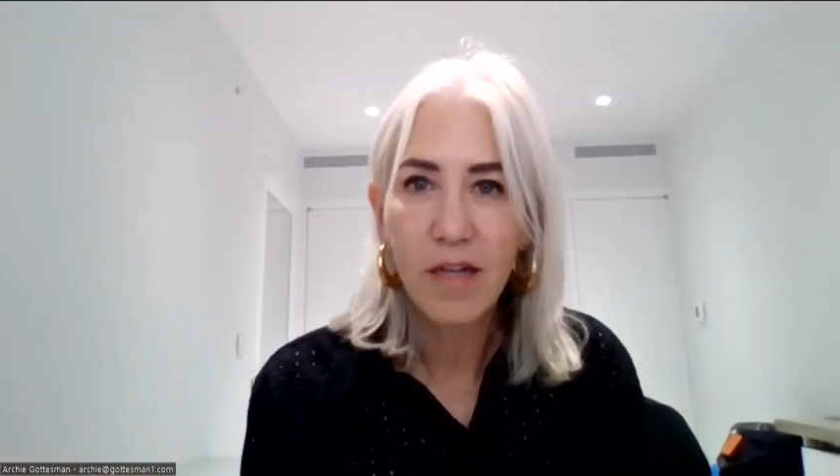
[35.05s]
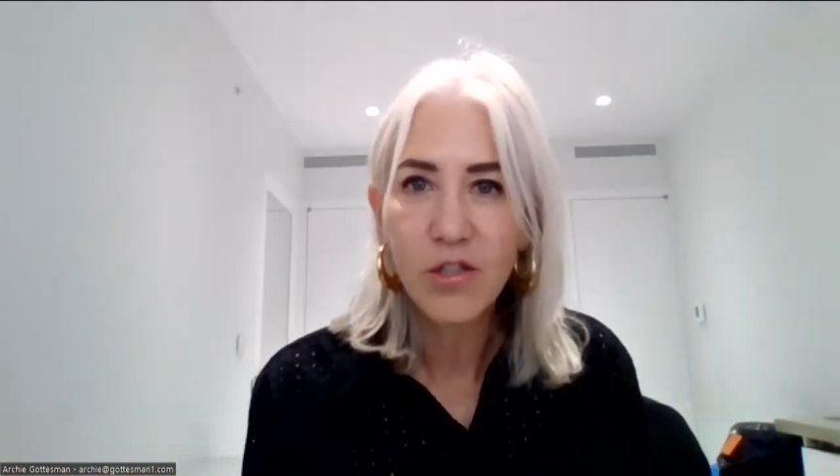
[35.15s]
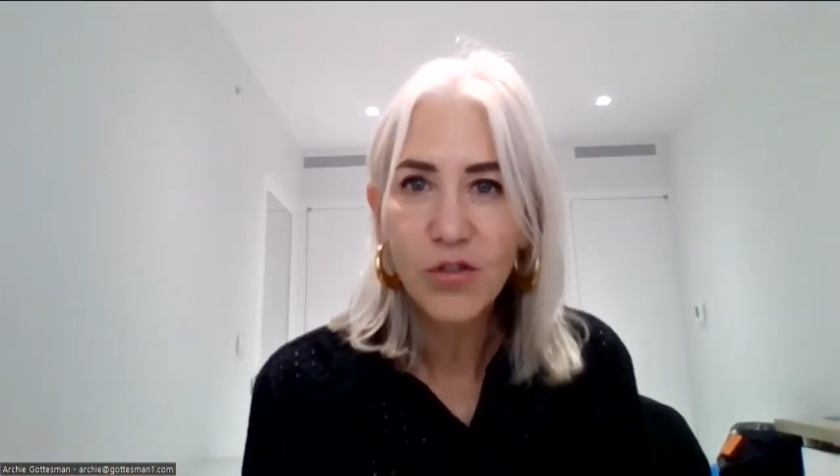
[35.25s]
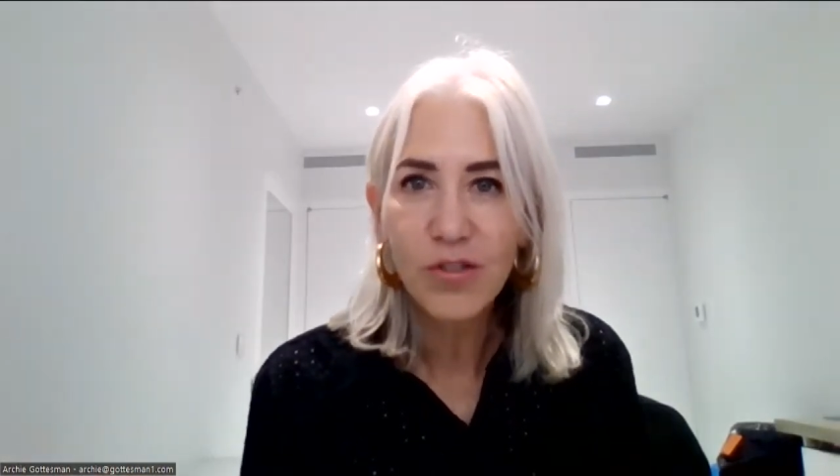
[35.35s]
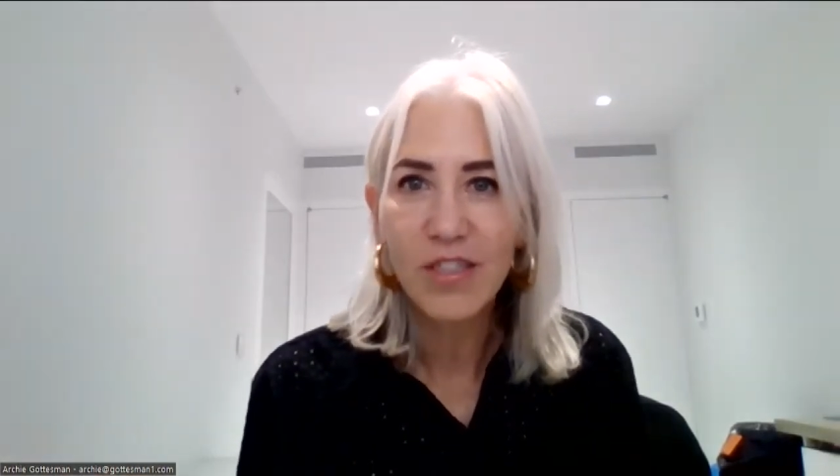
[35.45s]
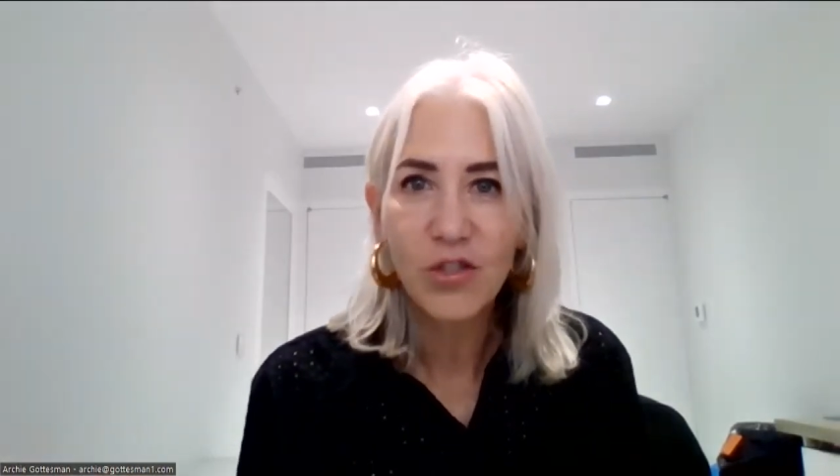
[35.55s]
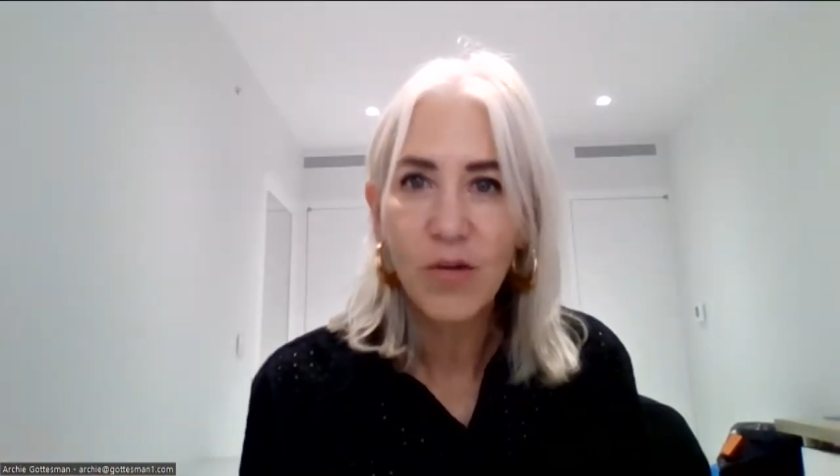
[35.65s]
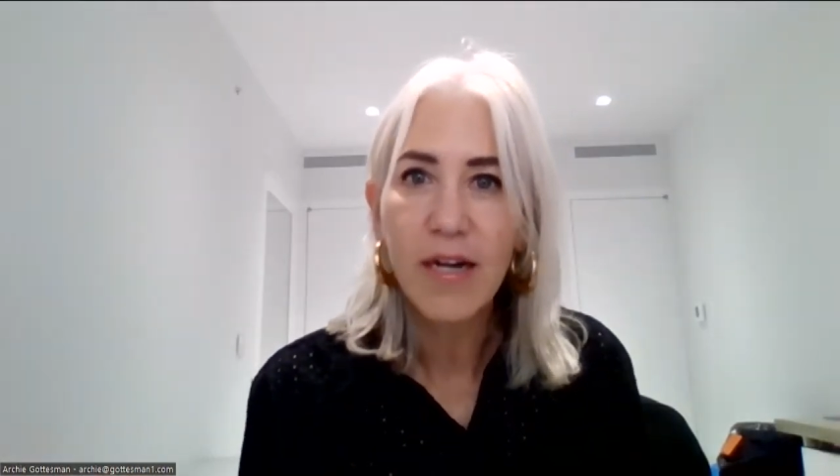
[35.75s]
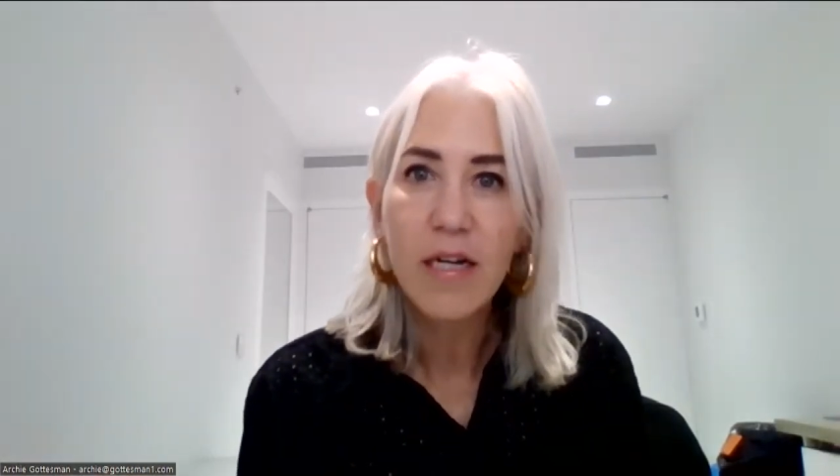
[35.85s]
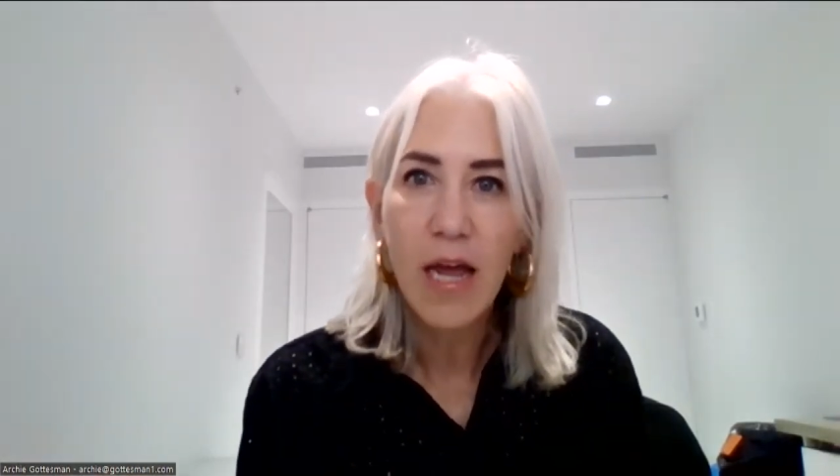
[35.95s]
country is
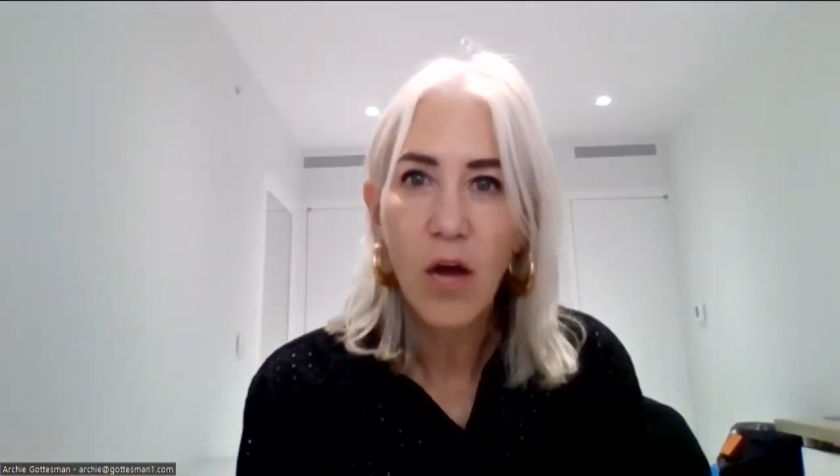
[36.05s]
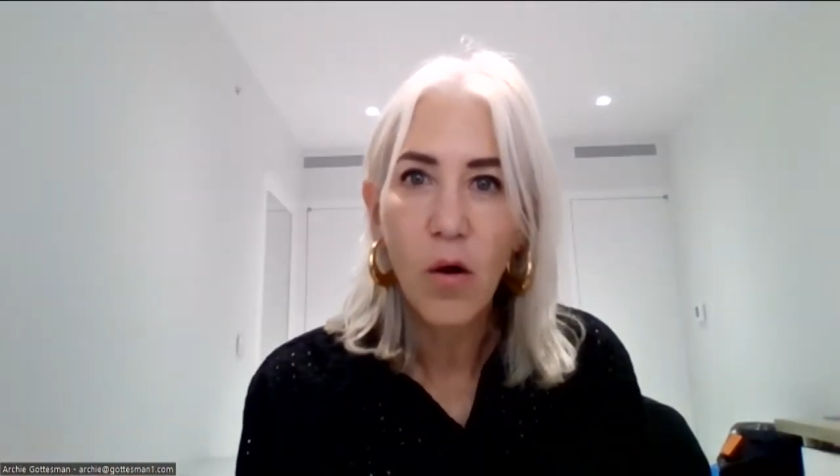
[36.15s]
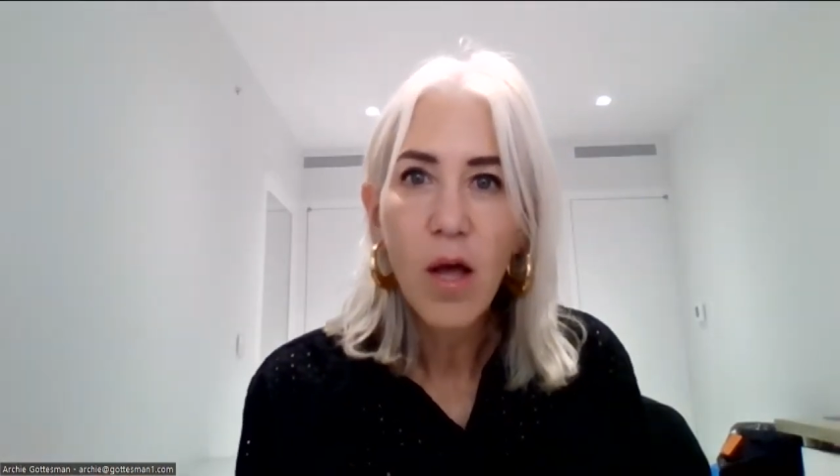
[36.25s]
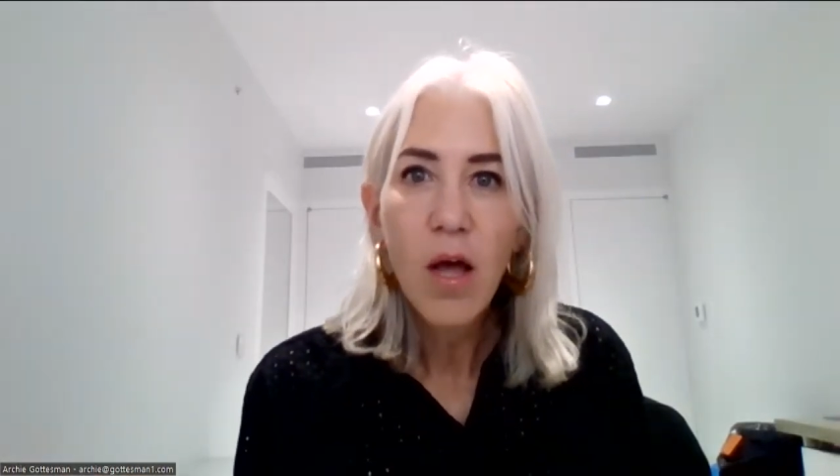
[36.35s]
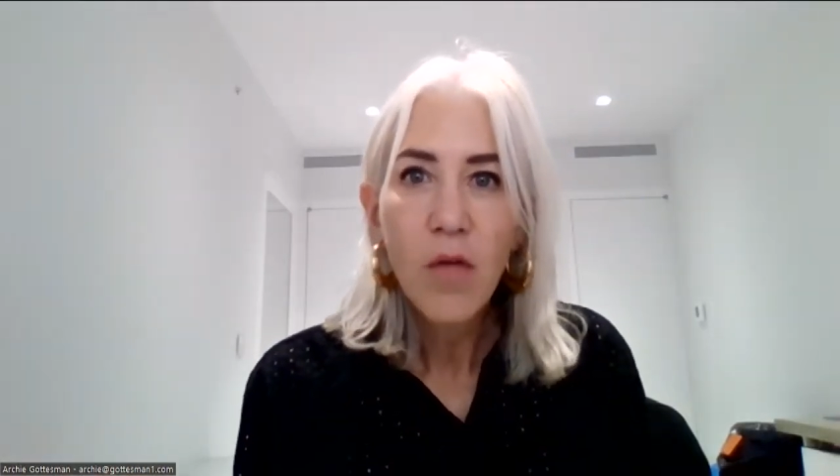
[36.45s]
right now,